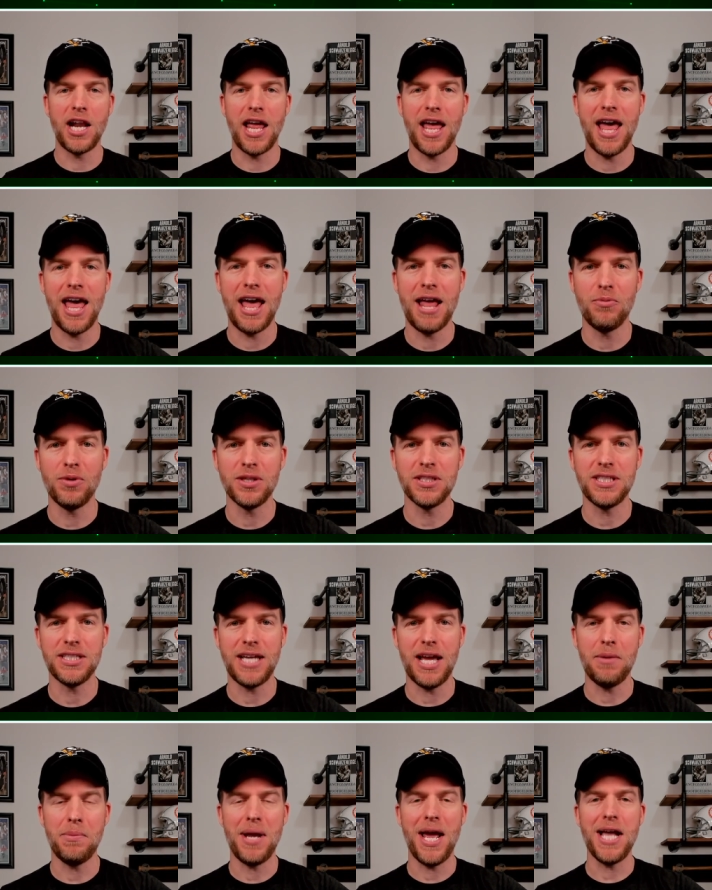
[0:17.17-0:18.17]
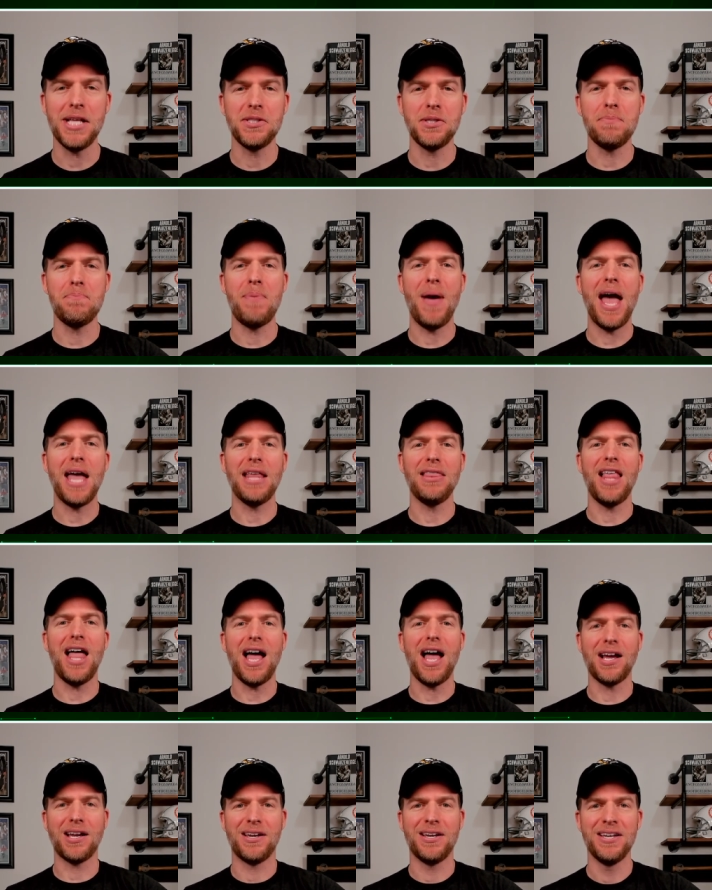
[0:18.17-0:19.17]
And once again, we had some bad
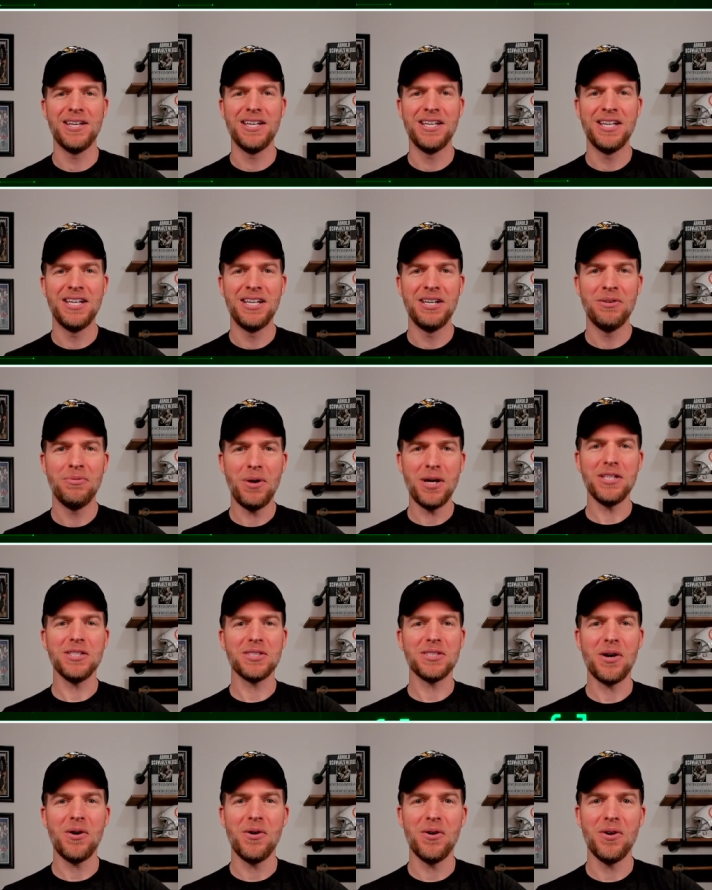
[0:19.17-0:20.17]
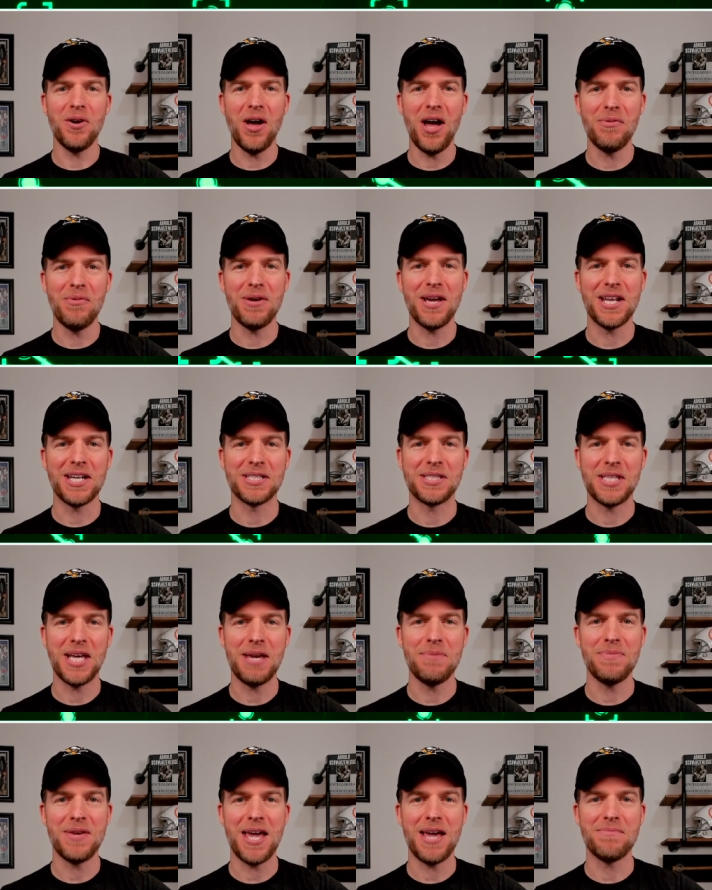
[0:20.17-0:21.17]
luck. What is going on? We had a
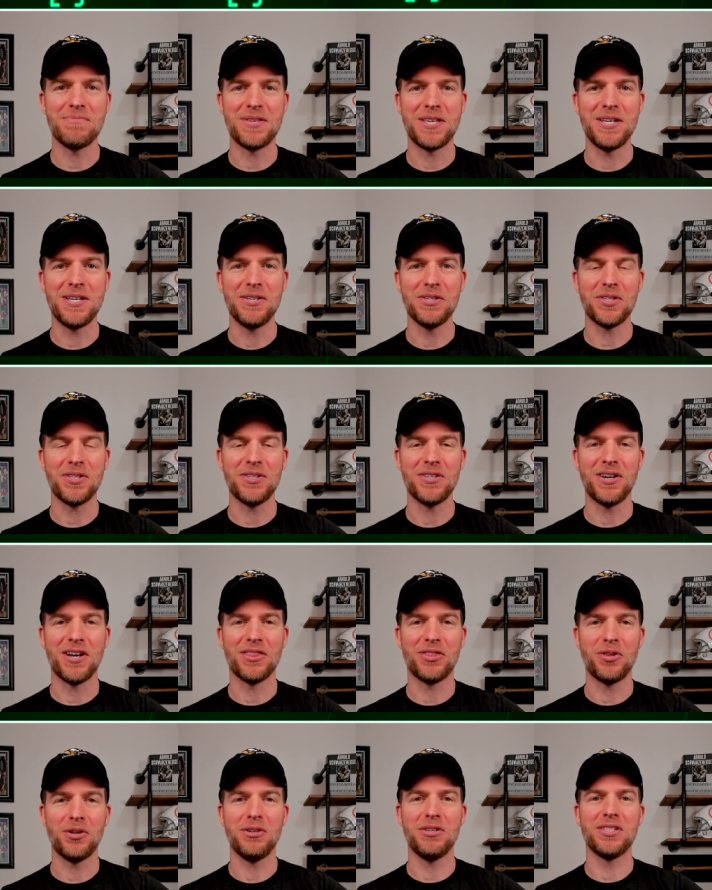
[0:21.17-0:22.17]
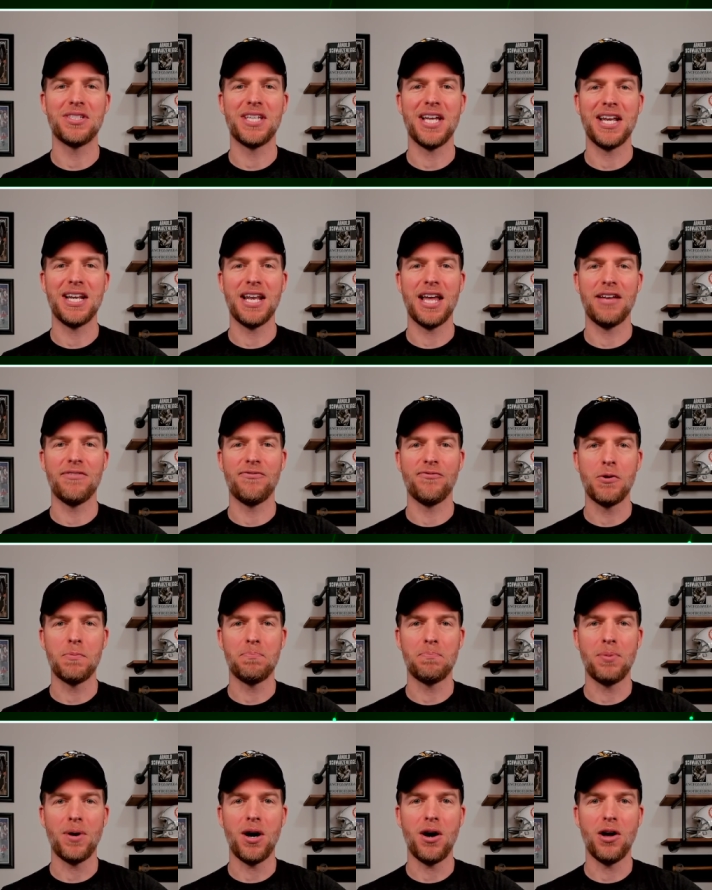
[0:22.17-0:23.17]
same game teaser on Thursday Night
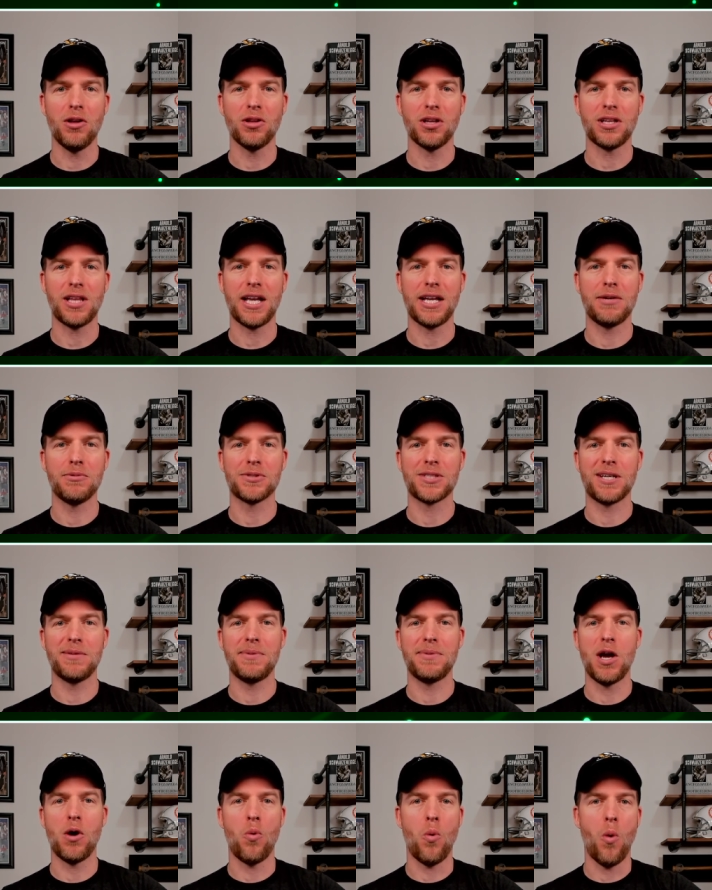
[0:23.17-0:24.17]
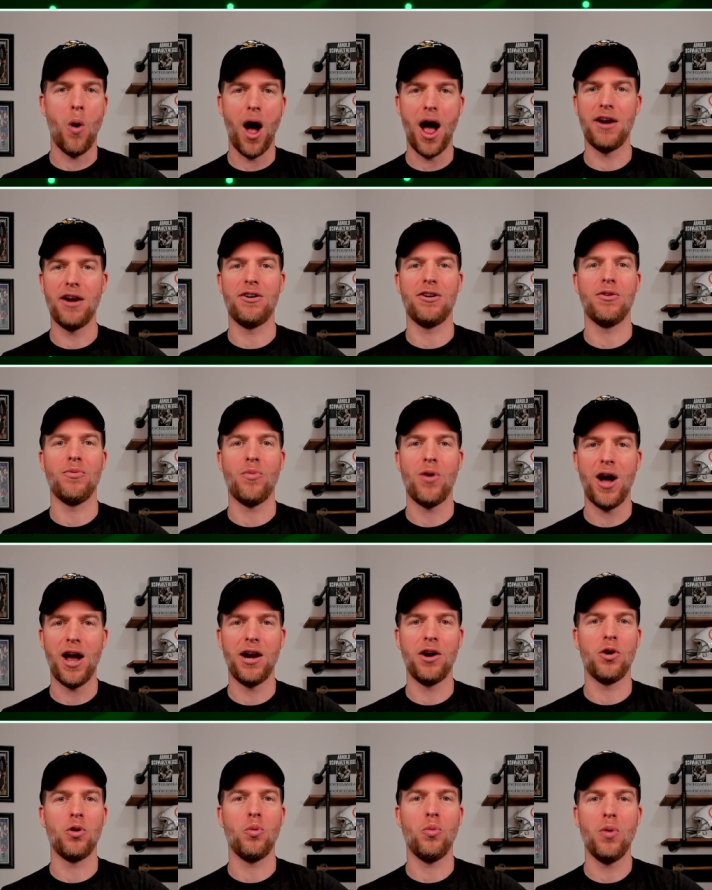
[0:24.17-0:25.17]
Football. Looked like it was going to be a wire to
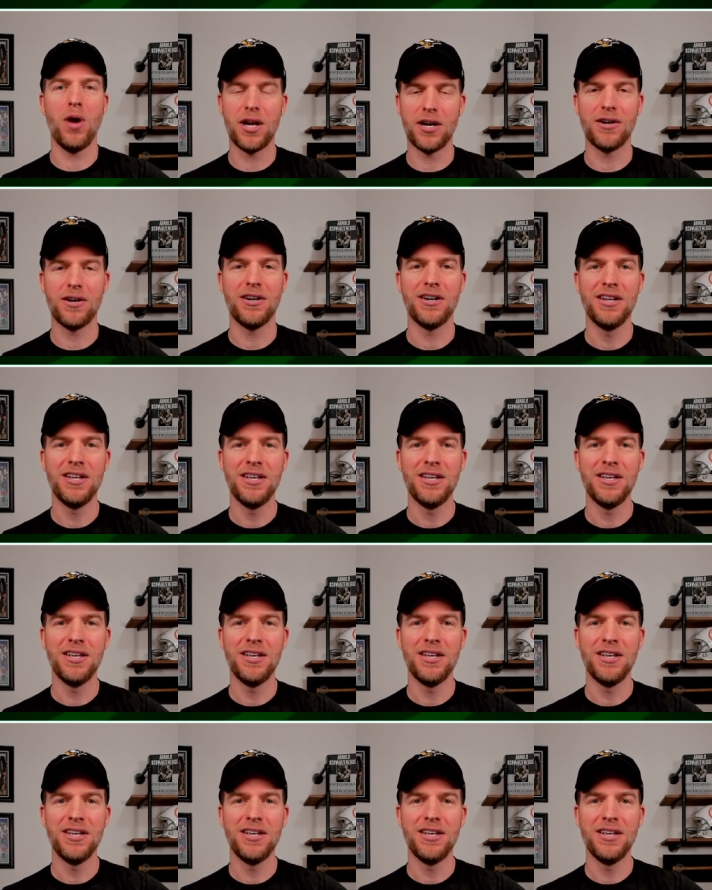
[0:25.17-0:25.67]
wire winner.